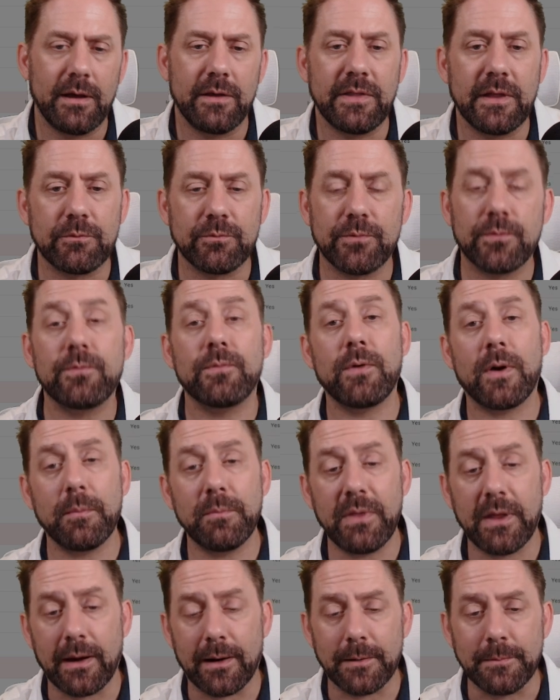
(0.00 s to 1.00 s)
Then from
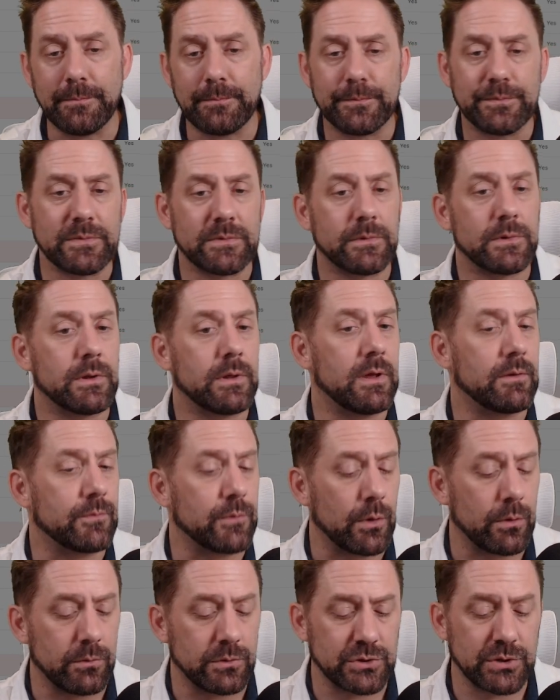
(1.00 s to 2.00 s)
there, if
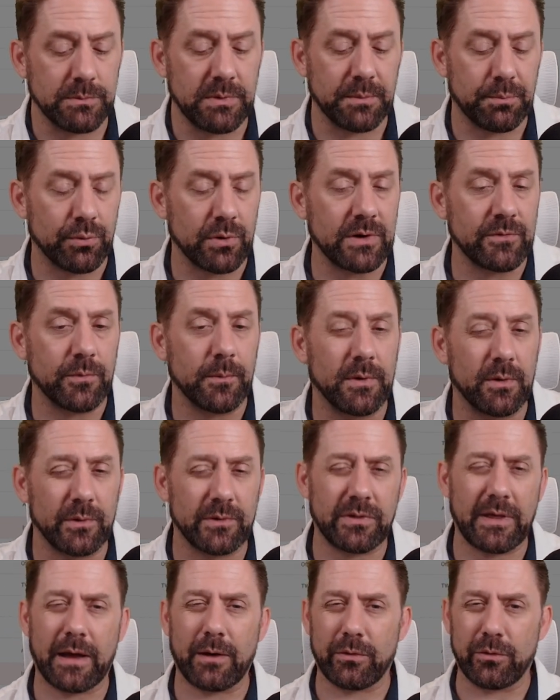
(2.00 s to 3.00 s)
you should be pretty familiar
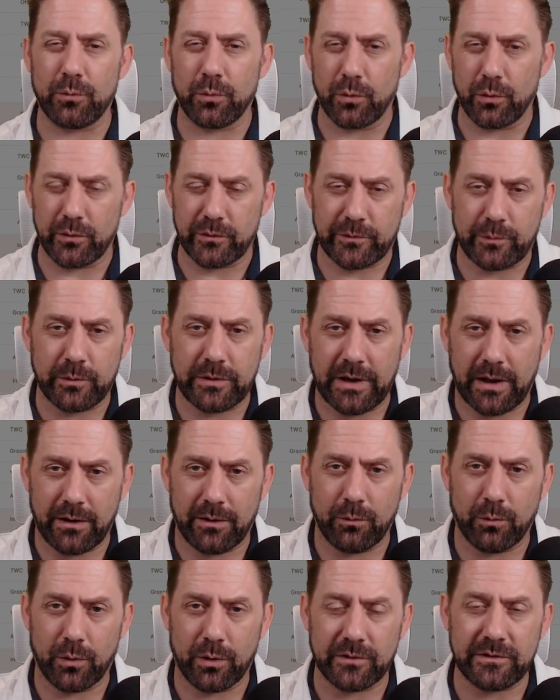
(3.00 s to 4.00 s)
with how the rules kind
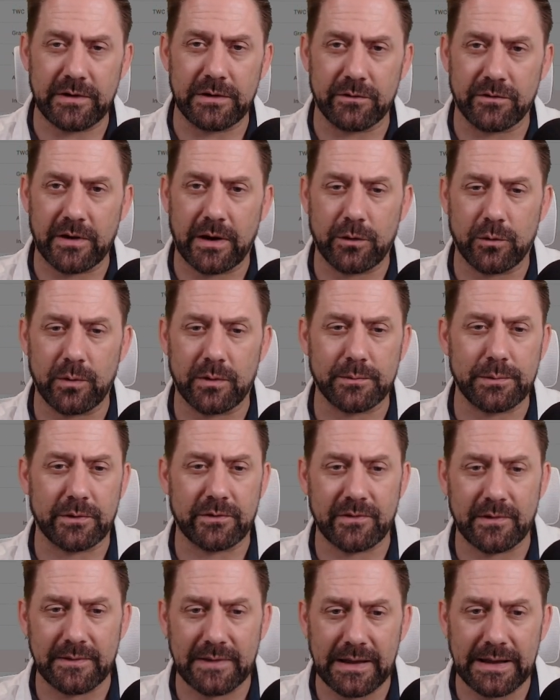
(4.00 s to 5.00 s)
of worked inside
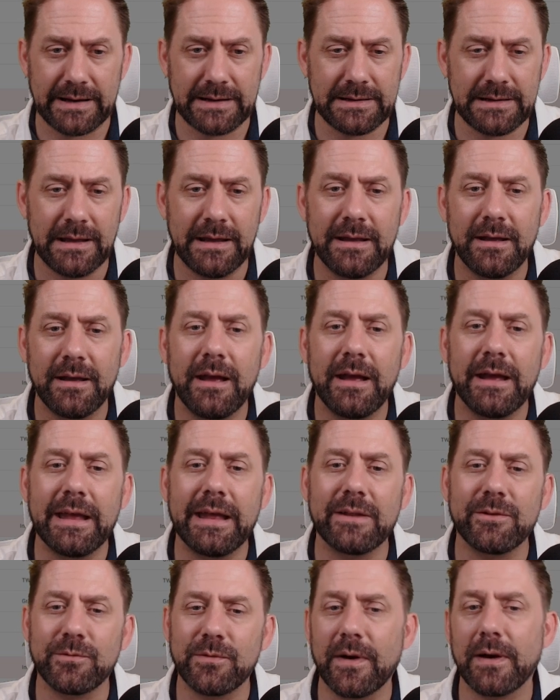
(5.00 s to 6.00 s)
QuickBooks Align,
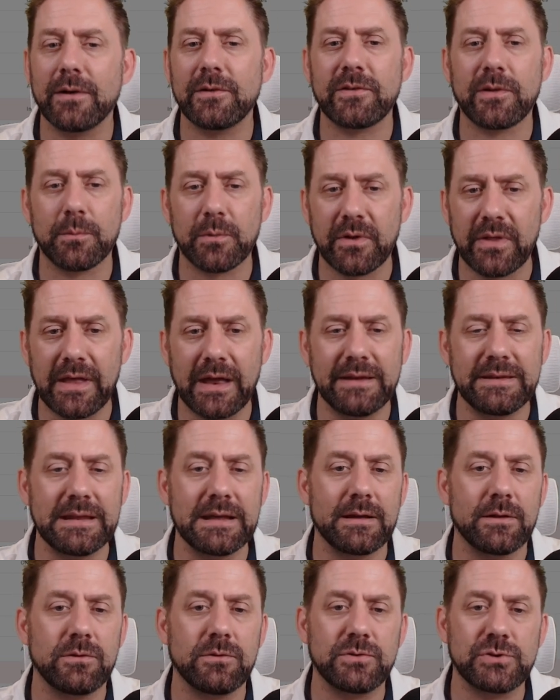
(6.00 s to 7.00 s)
it's very similar to the
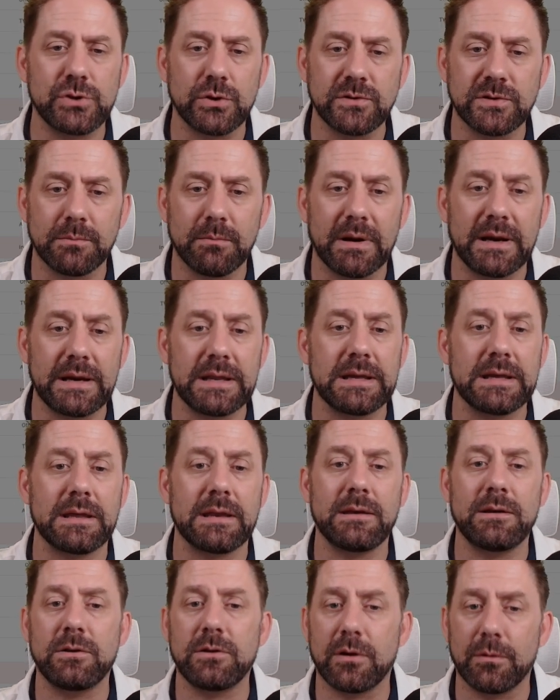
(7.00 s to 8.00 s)
idea: choose your money
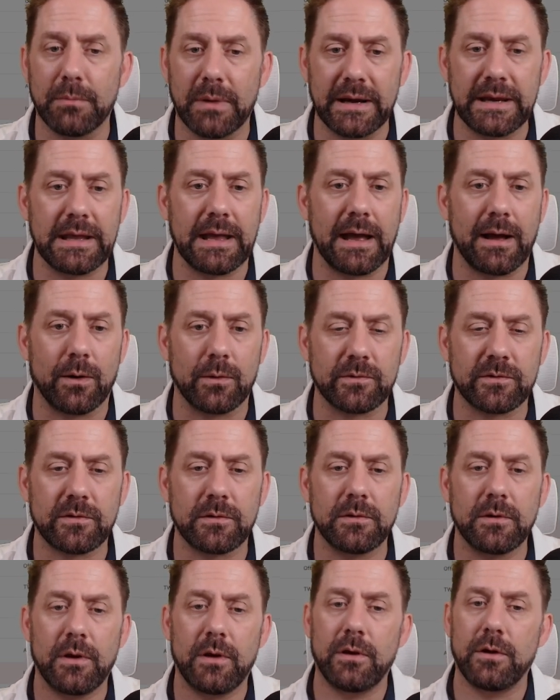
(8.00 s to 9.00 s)
in, your money out,
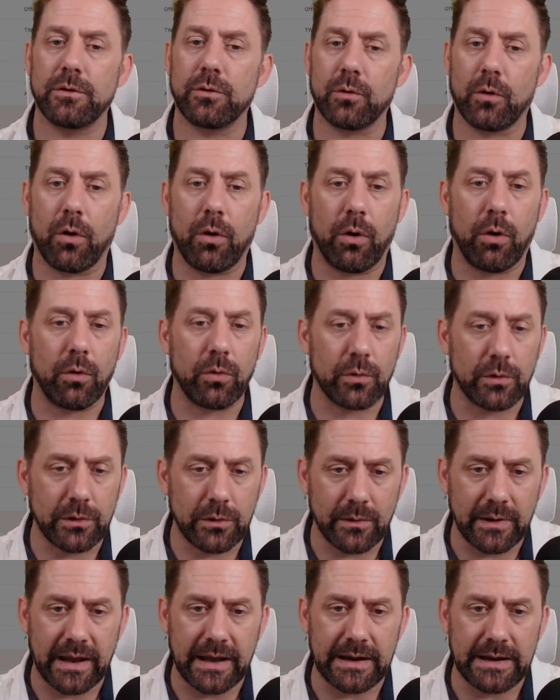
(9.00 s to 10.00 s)
your all or
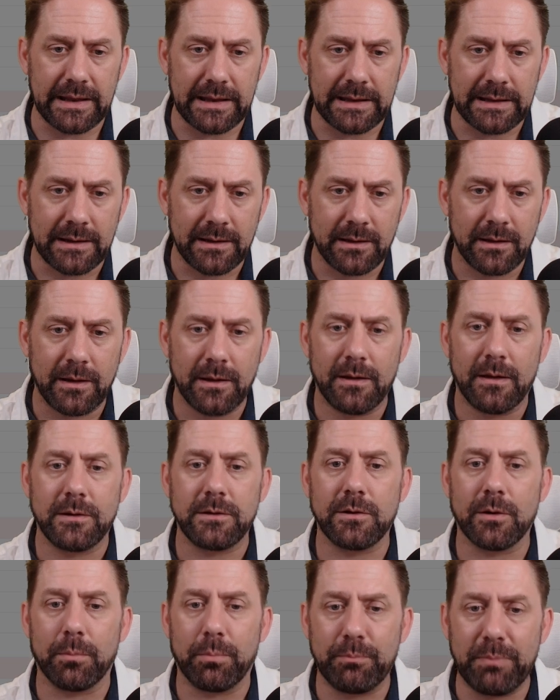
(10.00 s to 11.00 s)
your any,
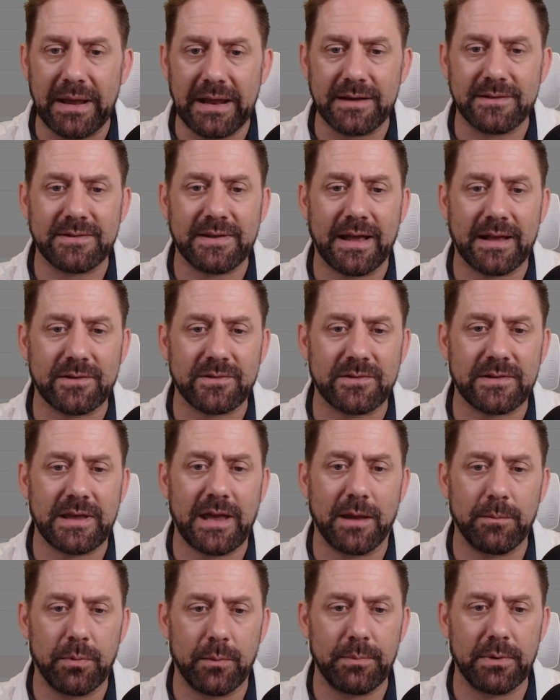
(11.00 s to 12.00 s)
your bank text
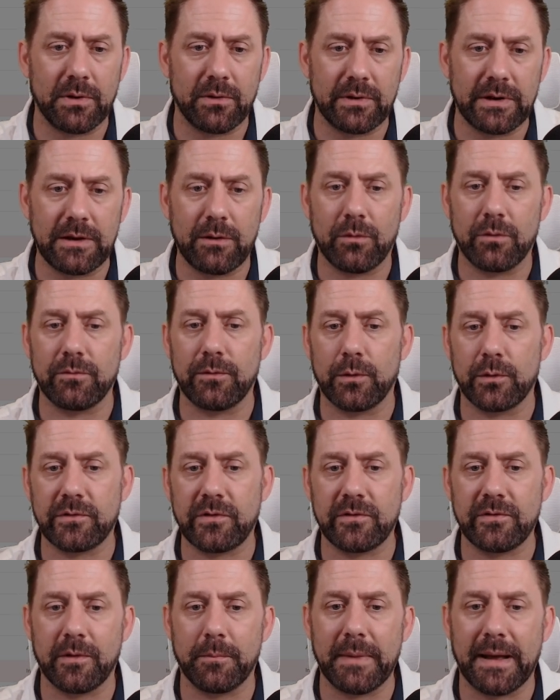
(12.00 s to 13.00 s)
capability
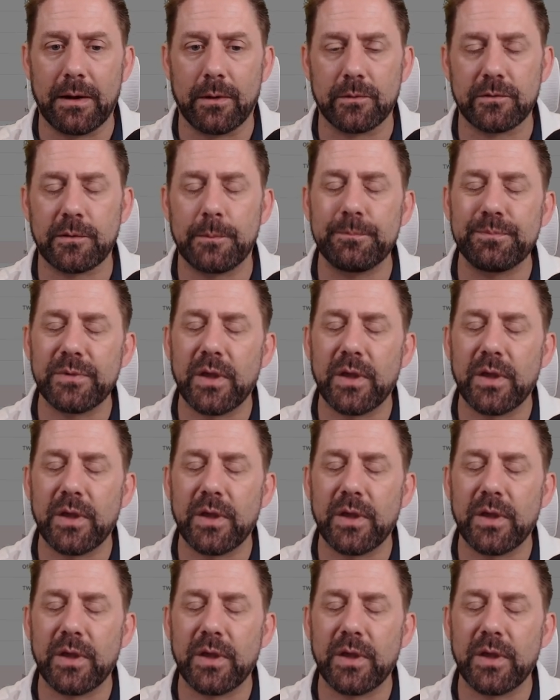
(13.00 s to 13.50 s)
versus amount.